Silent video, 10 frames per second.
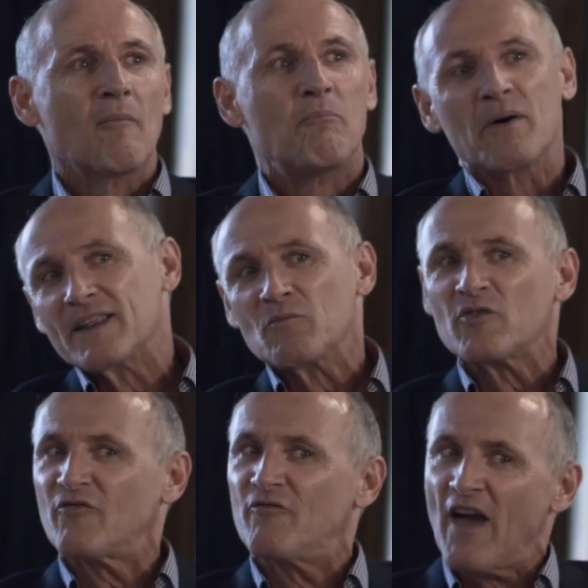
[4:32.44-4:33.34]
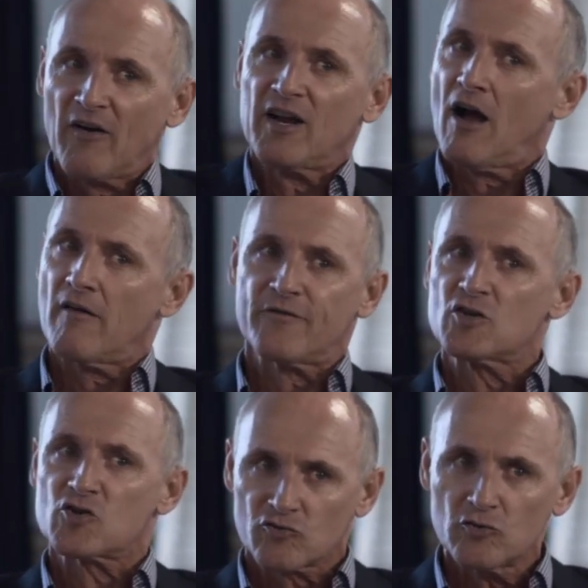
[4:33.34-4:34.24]
but it was very
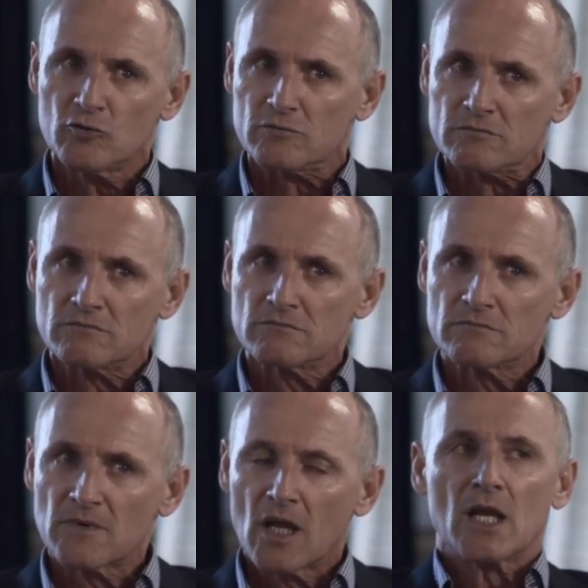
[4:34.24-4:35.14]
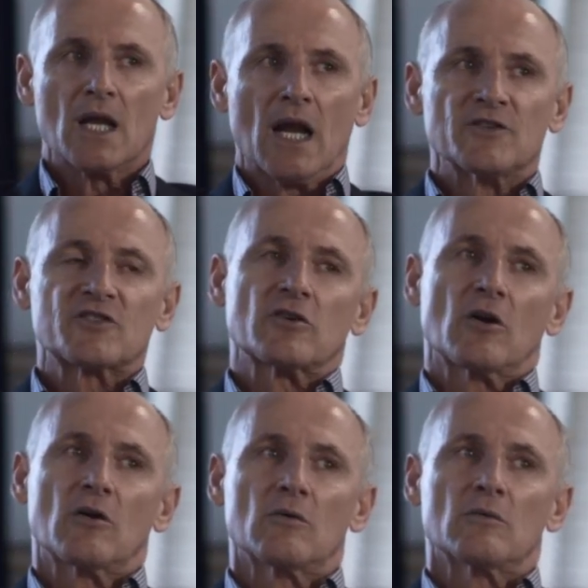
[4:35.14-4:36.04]
often true. And
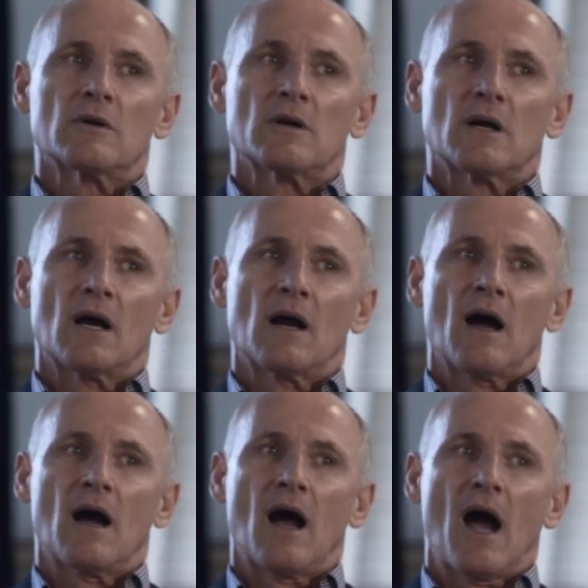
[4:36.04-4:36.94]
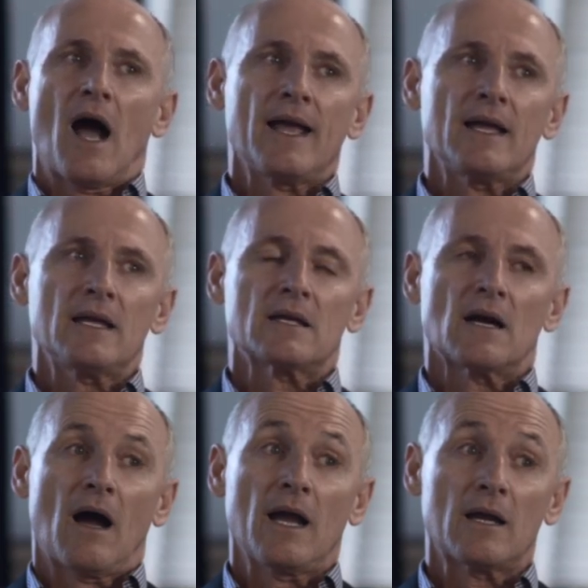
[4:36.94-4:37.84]
so I,
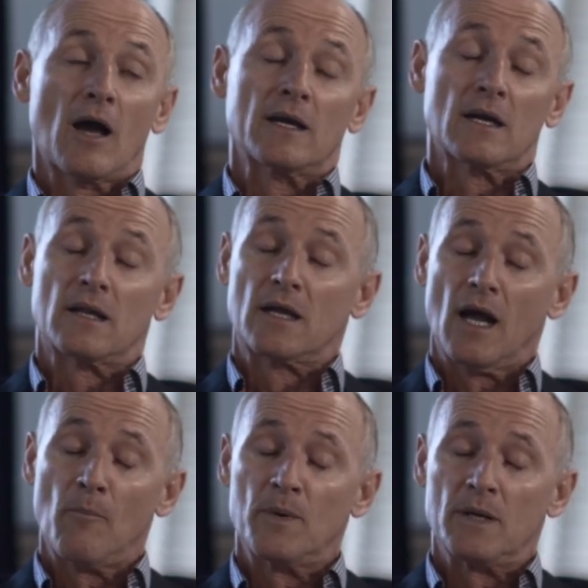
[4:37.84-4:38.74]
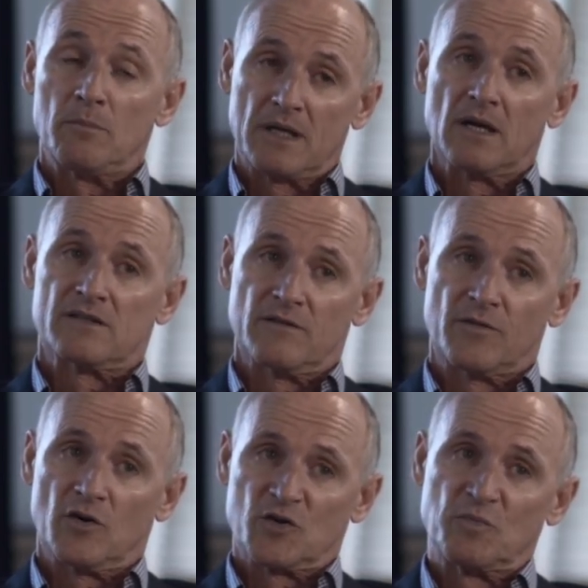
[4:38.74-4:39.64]
I got into the company because of
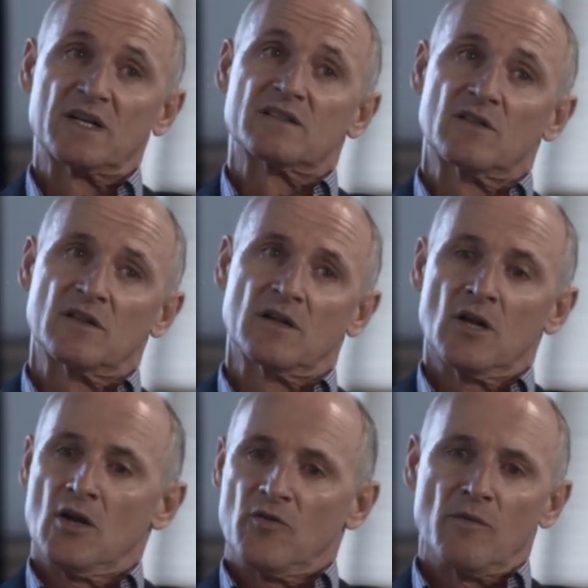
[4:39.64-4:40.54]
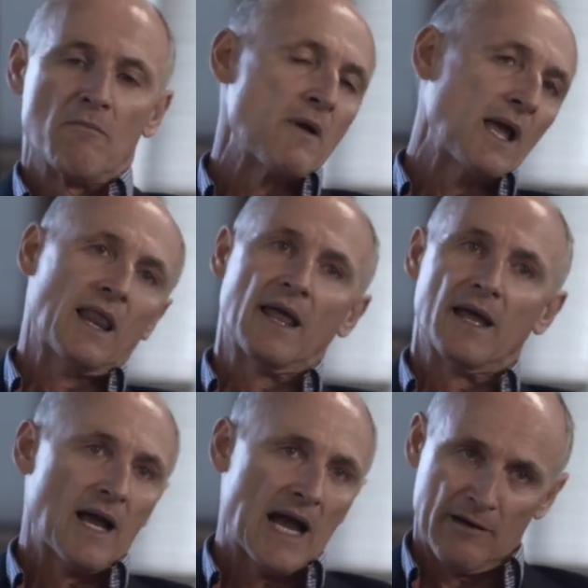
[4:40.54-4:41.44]
Hirsch, because of the, the
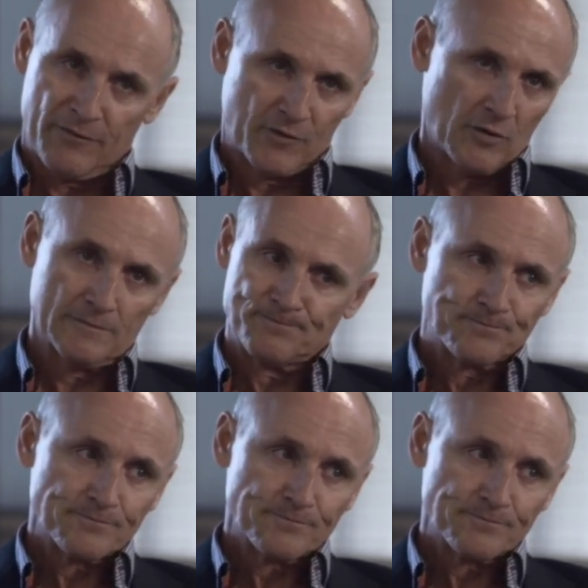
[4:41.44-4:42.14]
melee after